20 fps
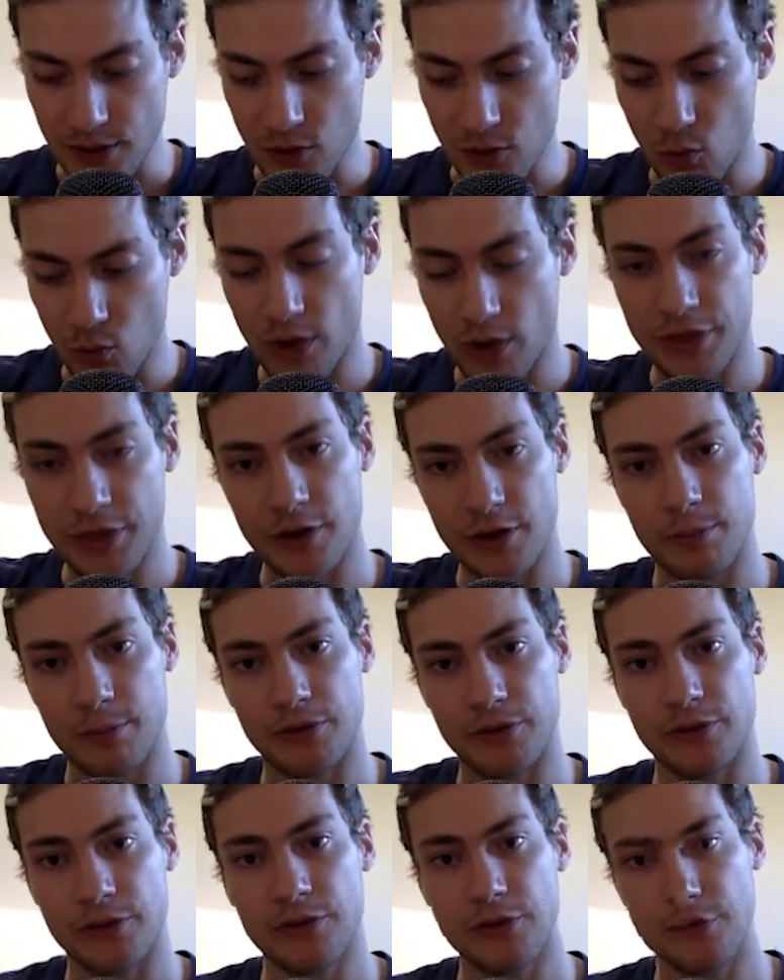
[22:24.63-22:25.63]
what their
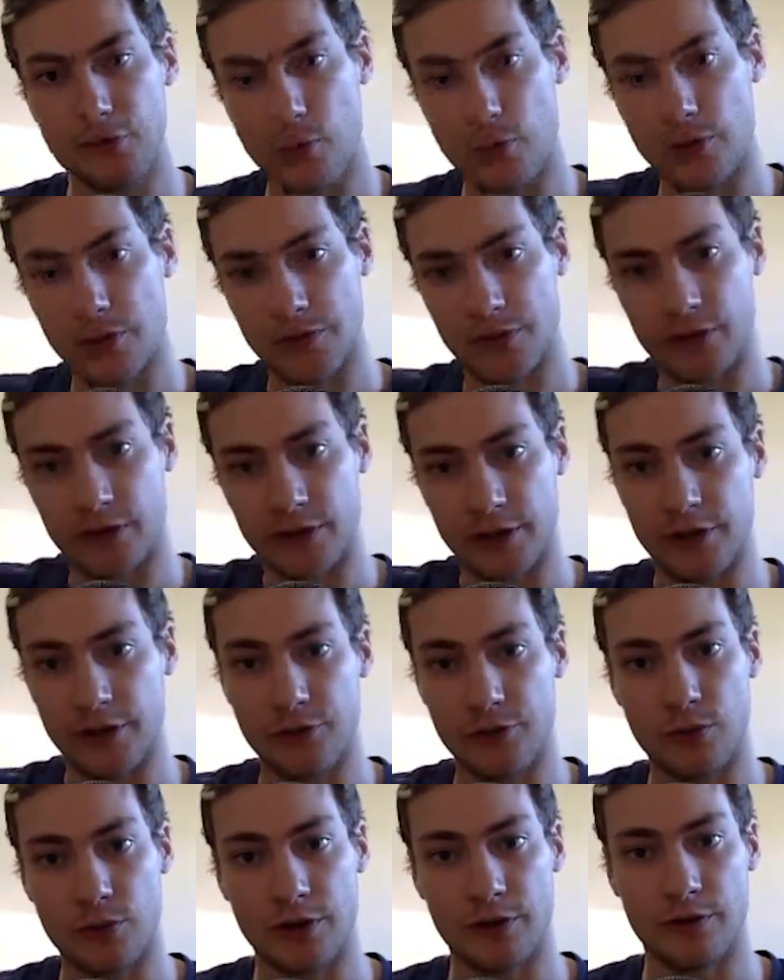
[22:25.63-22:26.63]
position was on
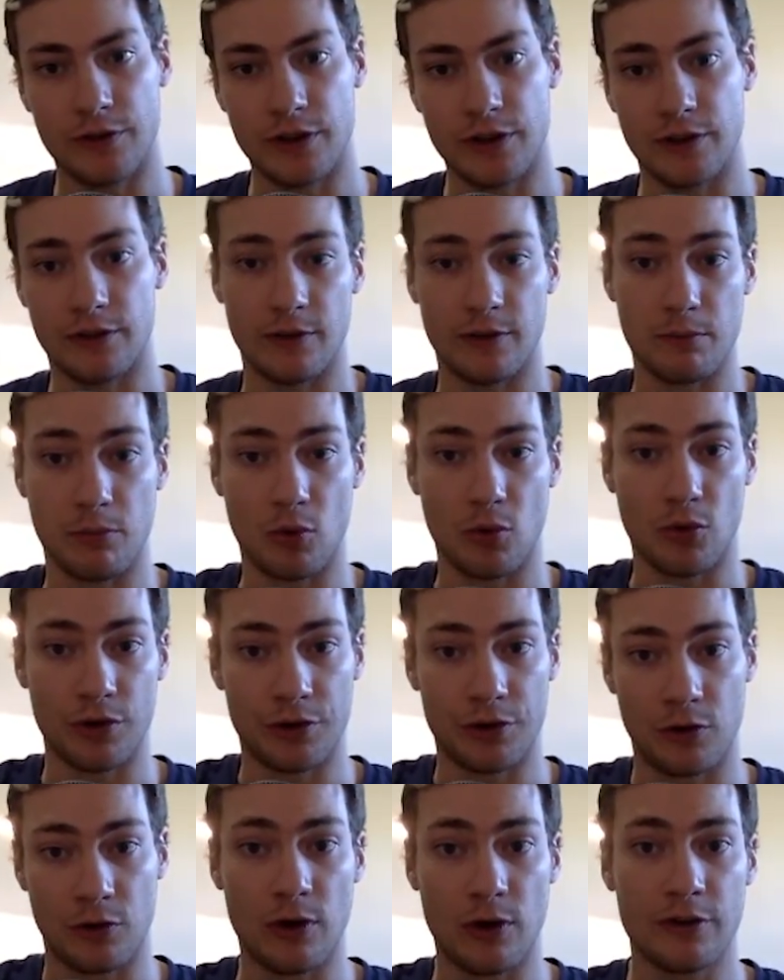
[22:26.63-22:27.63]
each one of these
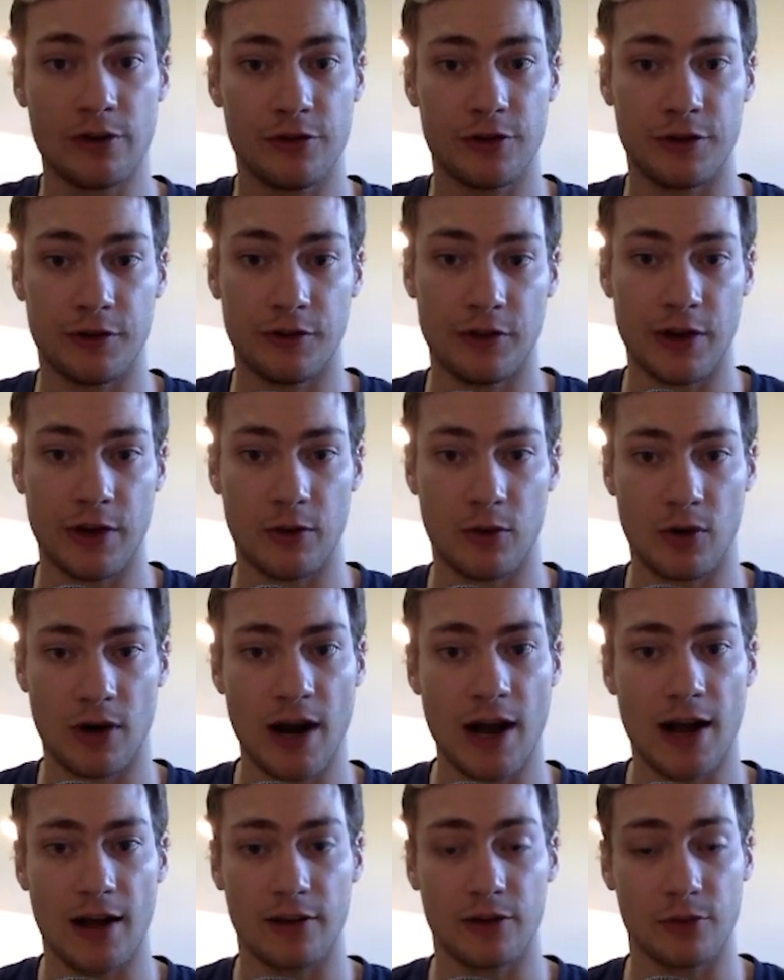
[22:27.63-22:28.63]
important questions that were
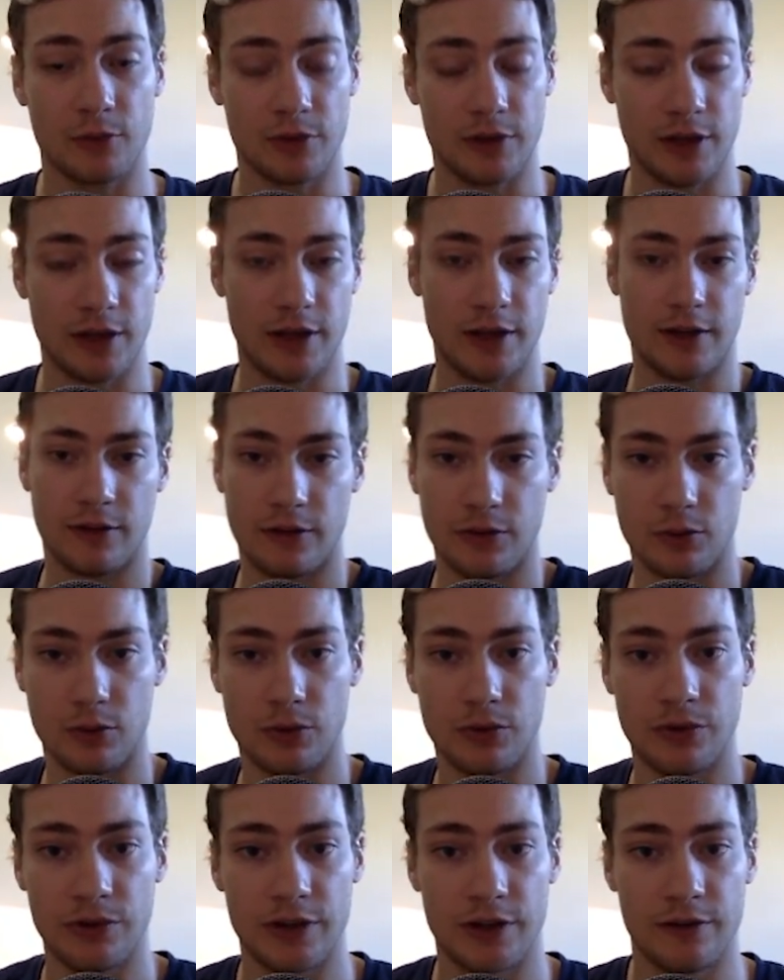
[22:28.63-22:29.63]
asked related to
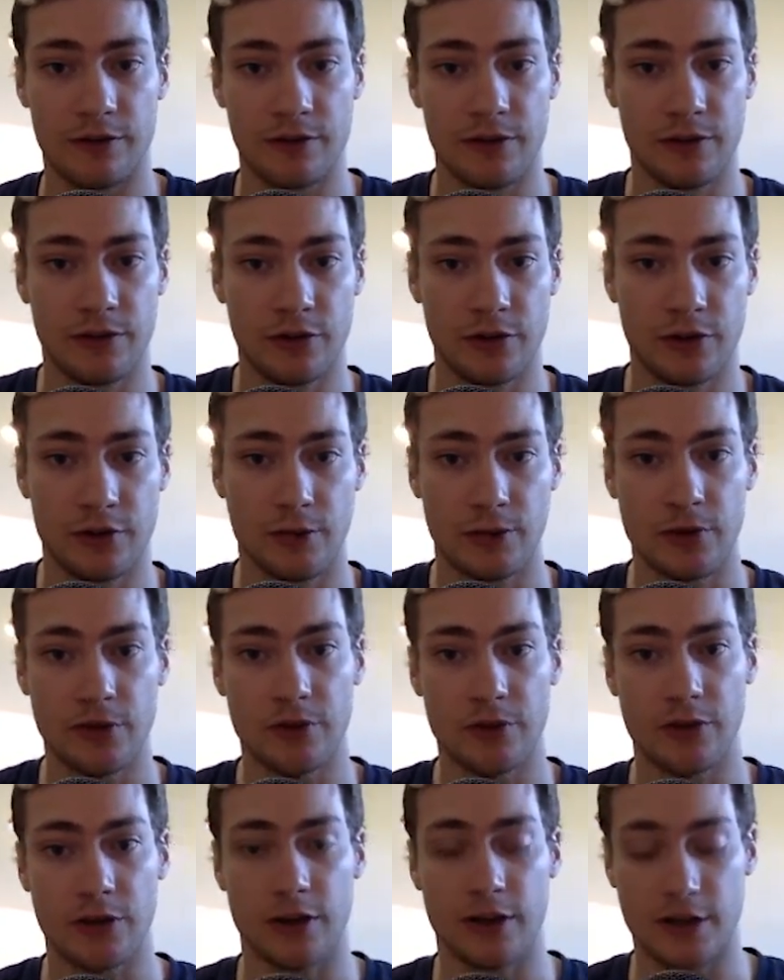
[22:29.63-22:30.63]
routine infant
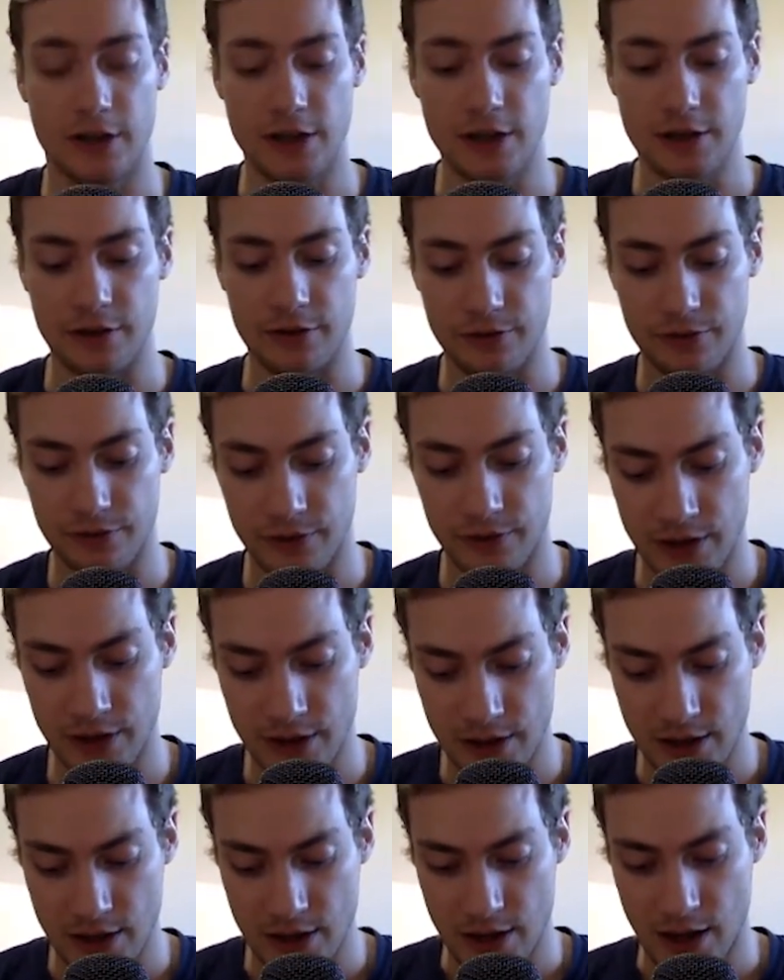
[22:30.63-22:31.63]
circumcision and if
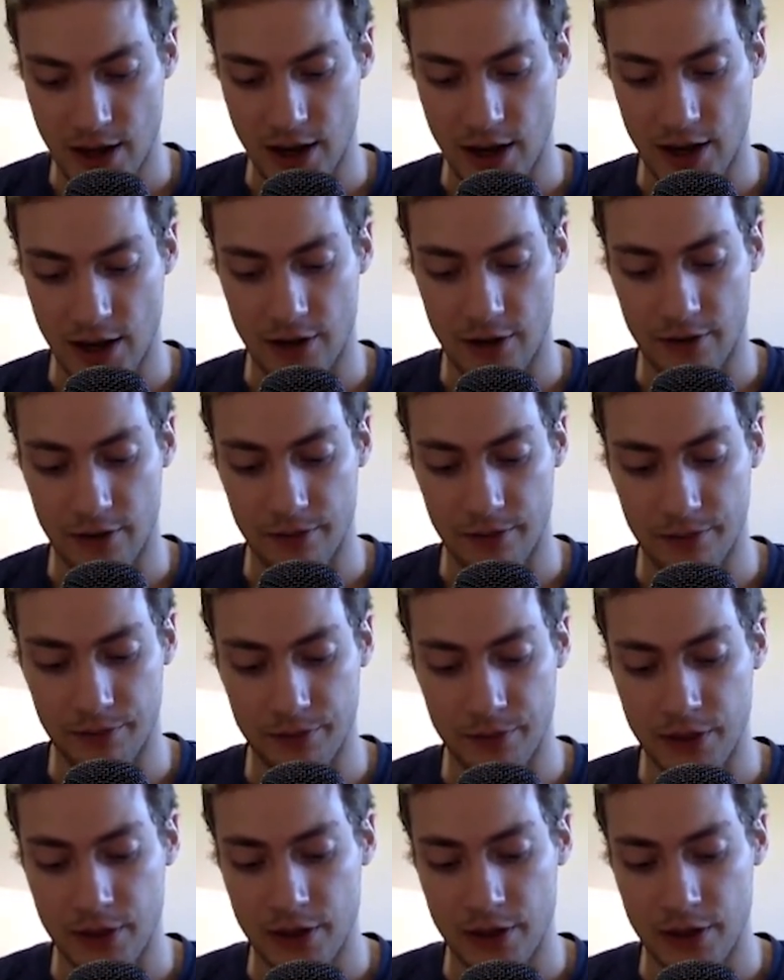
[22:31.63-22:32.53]
um,